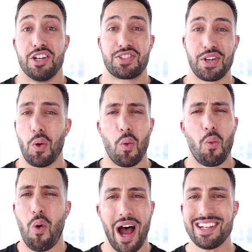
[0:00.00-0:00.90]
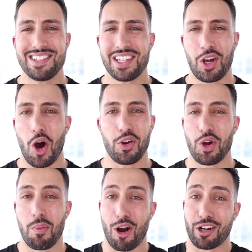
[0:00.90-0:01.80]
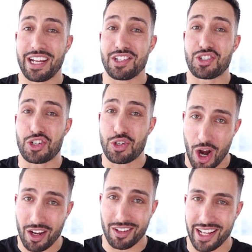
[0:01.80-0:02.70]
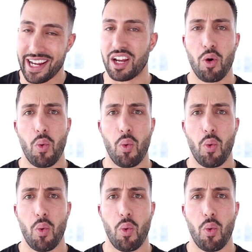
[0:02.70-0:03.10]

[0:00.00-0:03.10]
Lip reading: So why is the condo market struggling